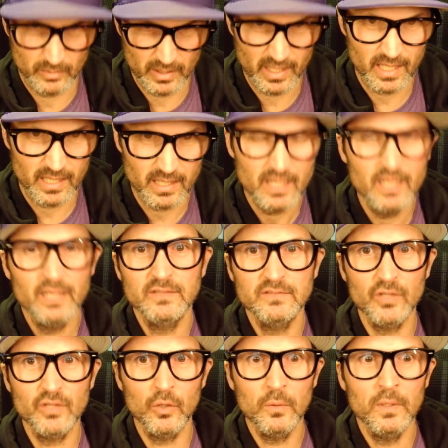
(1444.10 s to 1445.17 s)
Okay.
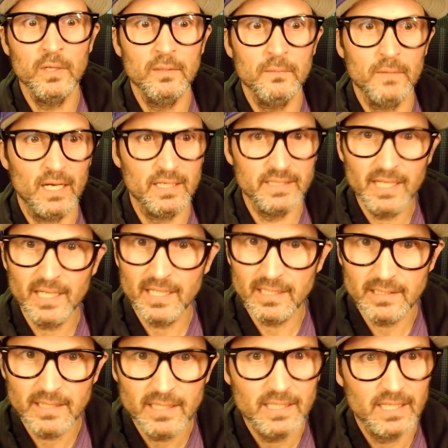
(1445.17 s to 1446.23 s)
So
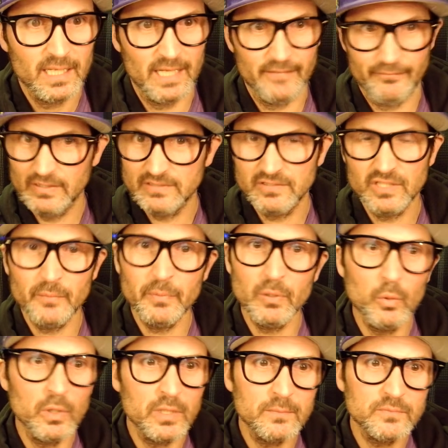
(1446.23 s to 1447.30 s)
again, if it's going to be
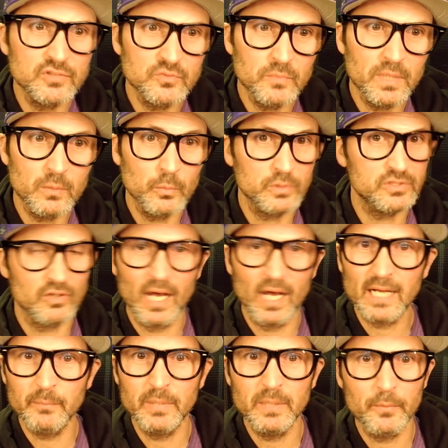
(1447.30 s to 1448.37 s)
William Schmidt, which a
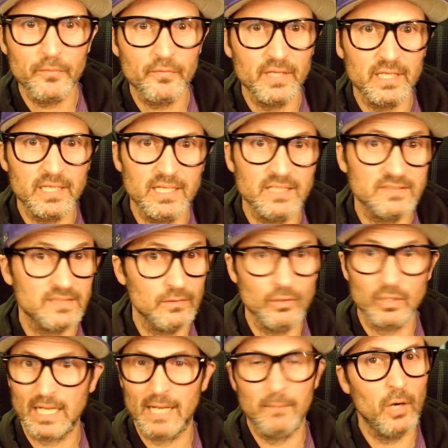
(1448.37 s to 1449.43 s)
lot of people think it is, and
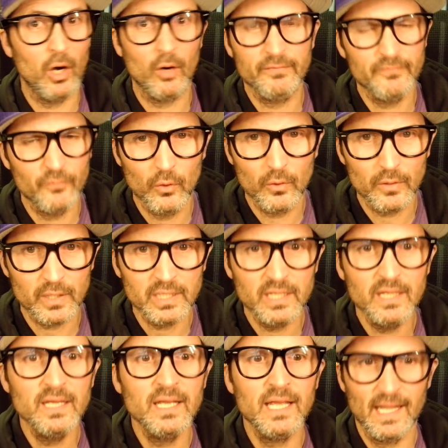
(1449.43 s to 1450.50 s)
look, I'm all for it,
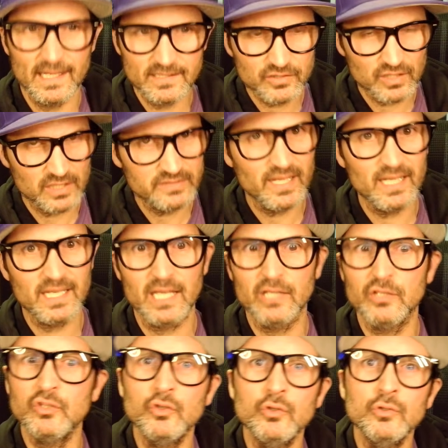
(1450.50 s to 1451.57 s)
it's going to take a
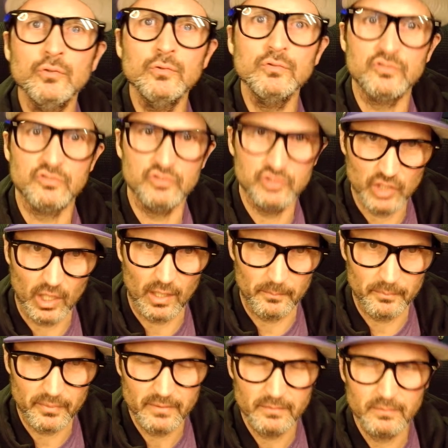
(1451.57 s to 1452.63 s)
huge
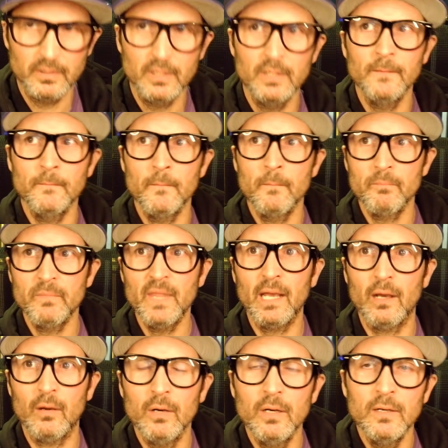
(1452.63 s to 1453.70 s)
jump.
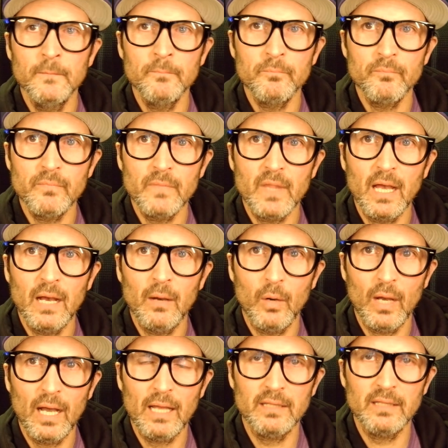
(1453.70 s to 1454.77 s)
Now,
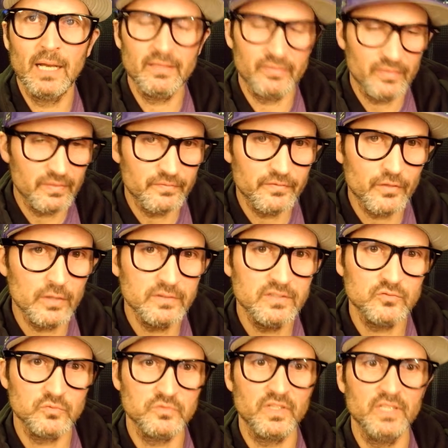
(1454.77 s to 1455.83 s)
I thought
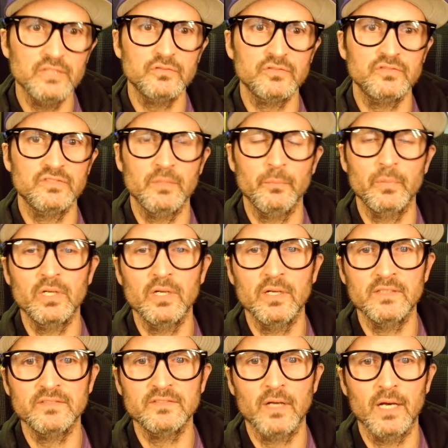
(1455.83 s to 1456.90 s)
this was interesting
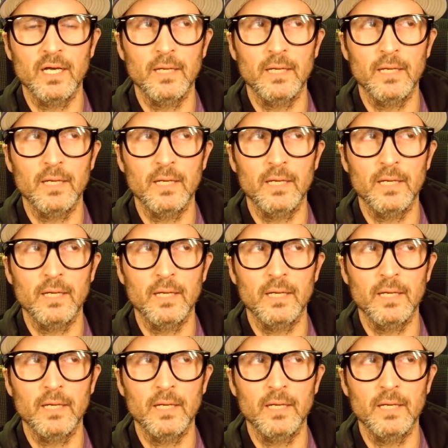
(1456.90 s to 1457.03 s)
because